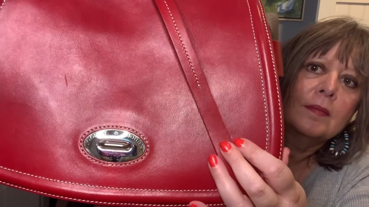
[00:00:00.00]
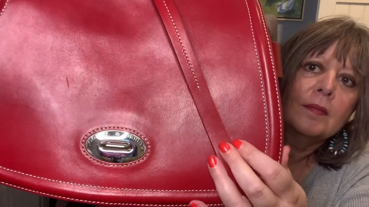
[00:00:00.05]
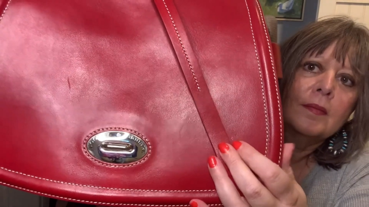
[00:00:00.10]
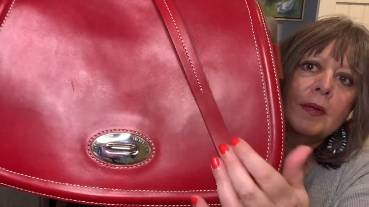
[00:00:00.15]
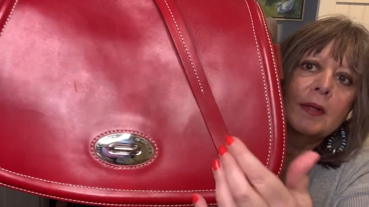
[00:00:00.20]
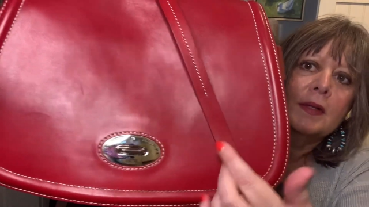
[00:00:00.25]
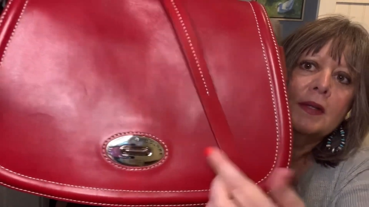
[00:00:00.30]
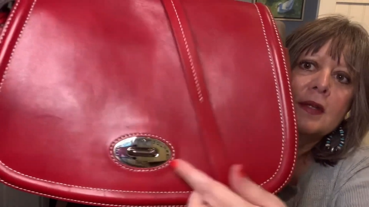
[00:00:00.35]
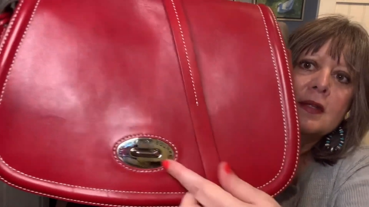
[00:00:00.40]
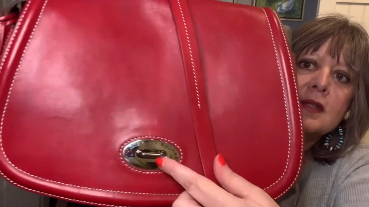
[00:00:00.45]

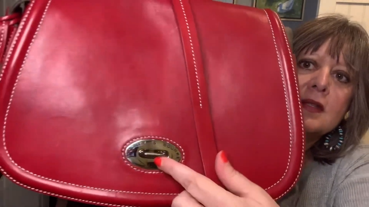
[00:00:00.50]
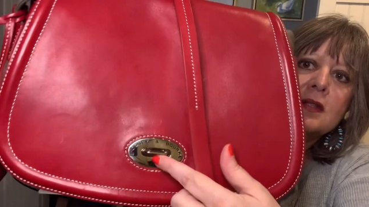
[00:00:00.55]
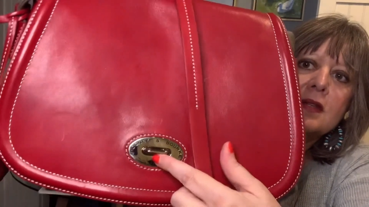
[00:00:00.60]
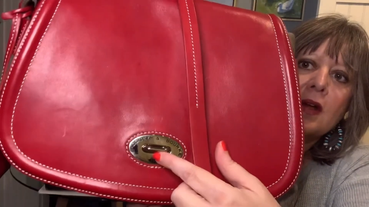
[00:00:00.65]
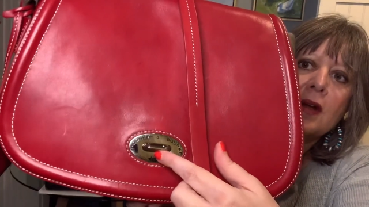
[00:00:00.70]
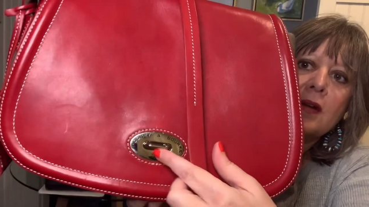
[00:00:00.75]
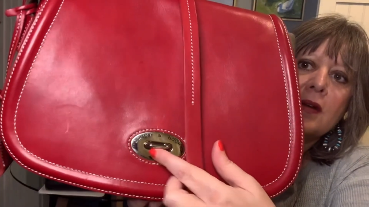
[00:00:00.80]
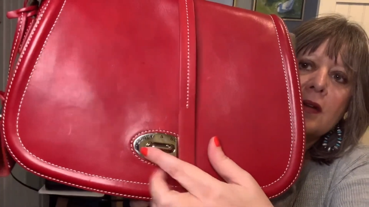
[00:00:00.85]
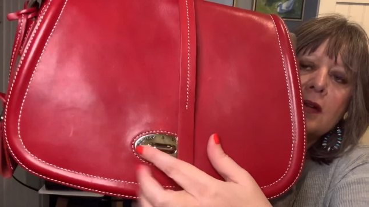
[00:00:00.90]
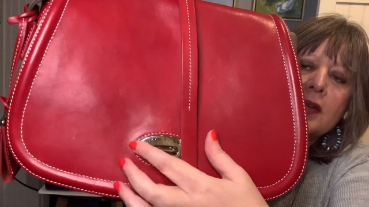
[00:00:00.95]
But this
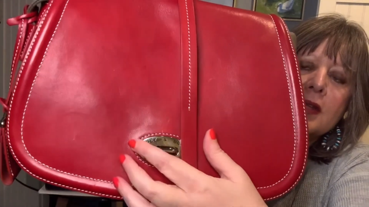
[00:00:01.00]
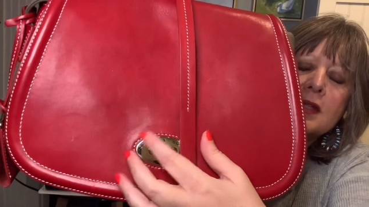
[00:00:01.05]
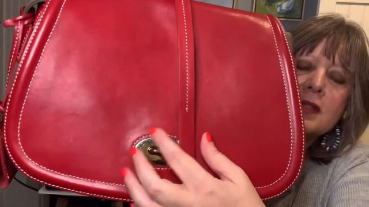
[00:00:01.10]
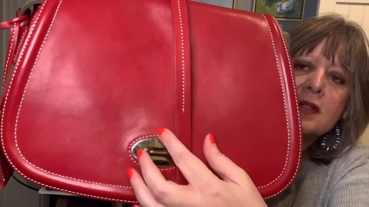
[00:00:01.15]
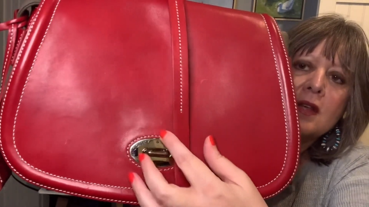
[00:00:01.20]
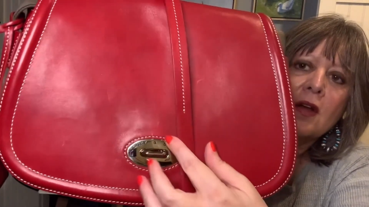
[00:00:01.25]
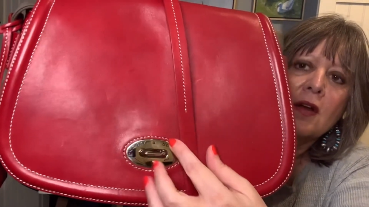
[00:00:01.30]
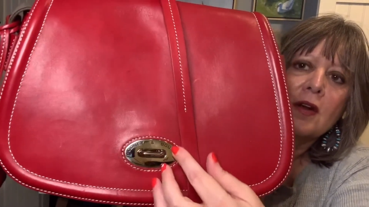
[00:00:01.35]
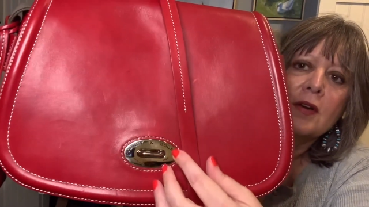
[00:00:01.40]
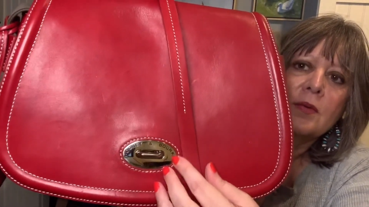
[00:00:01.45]

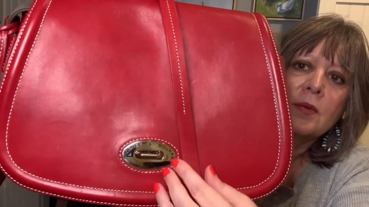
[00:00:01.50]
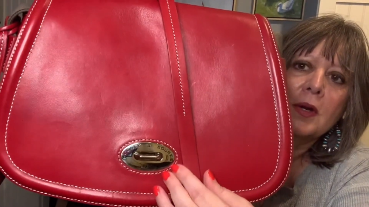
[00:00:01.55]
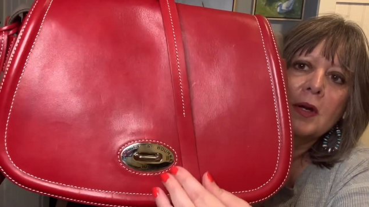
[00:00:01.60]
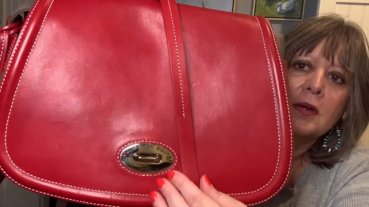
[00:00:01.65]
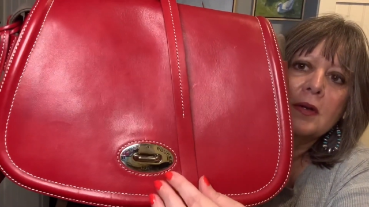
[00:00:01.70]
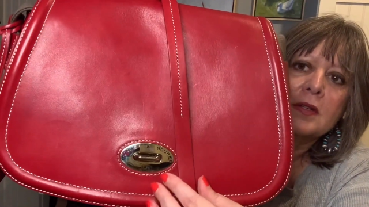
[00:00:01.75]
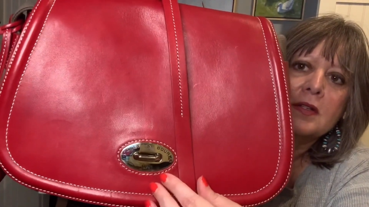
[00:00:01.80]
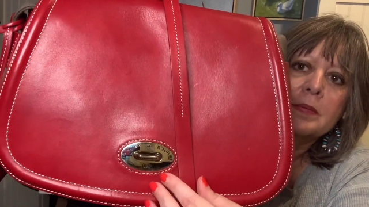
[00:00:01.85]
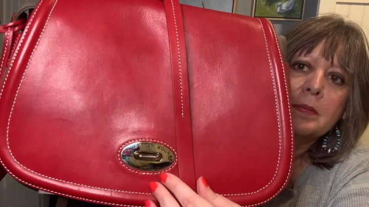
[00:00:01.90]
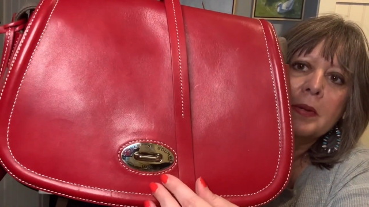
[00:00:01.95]

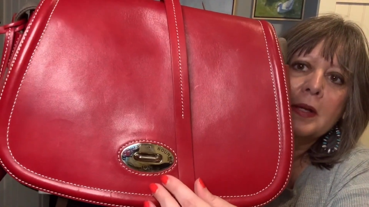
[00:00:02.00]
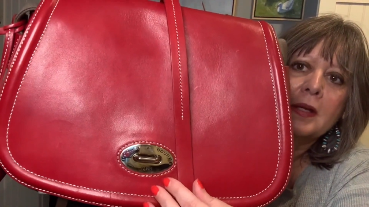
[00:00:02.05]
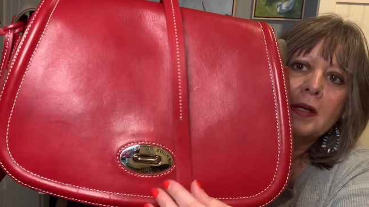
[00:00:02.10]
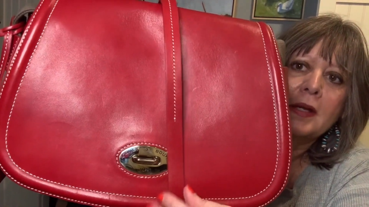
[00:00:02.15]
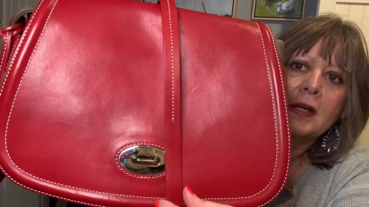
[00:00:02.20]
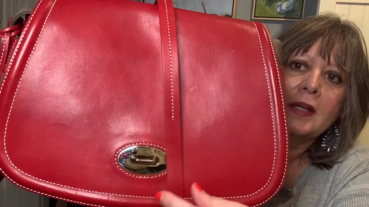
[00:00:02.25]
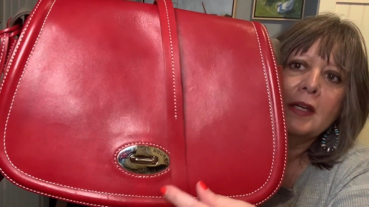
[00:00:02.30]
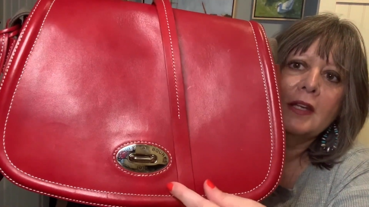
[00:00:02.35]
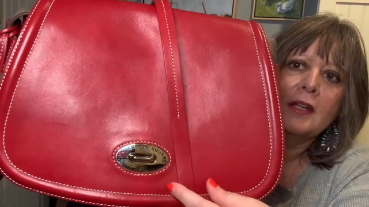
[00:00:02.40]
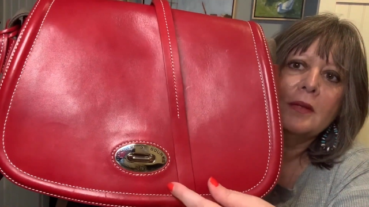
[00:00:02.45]
hardware is
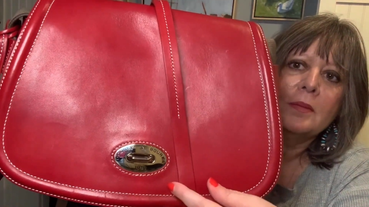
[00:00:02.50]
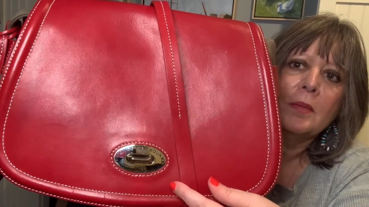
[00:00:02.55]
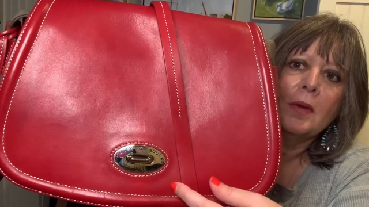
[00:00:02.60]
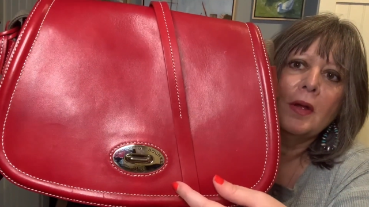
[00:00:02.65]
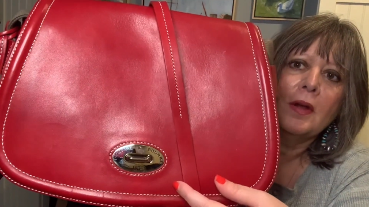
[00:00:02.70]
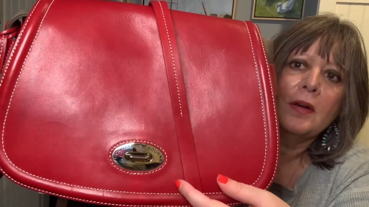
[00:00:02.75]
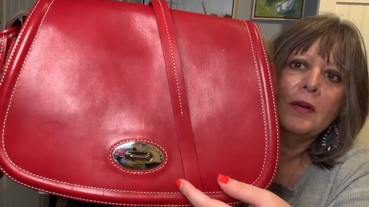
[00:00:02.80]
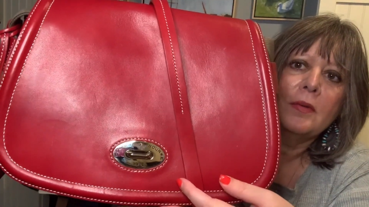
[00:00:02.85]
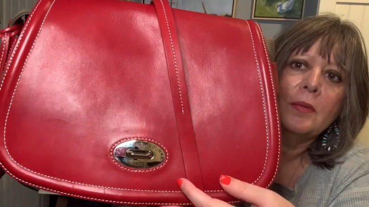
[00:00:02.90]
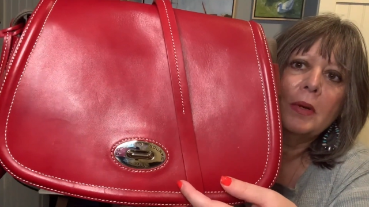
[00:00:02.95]
palladium
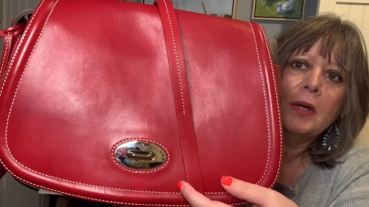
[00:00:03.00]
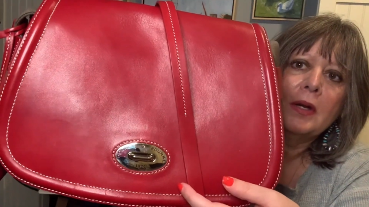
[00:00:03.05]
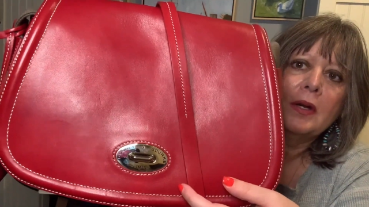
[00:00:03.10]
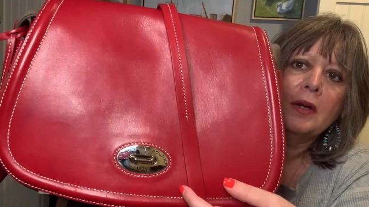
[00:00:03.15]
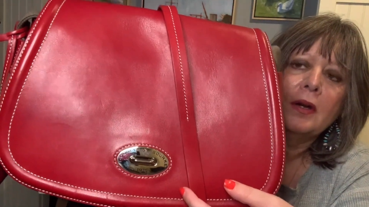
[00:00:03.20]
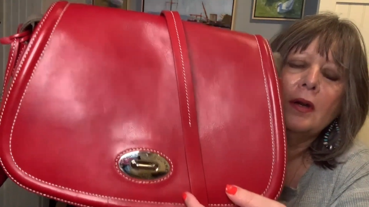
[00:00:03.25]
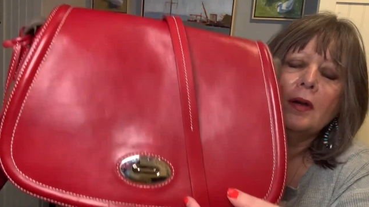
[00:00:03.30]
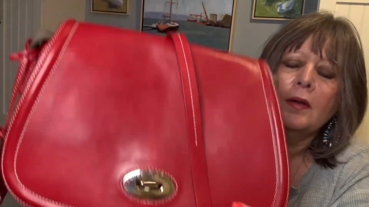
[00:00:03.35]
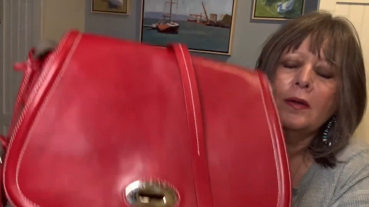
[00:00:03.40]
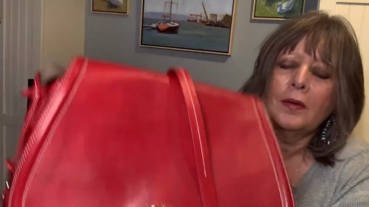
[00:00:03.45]

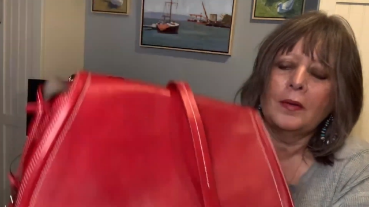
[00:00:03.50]
hardware.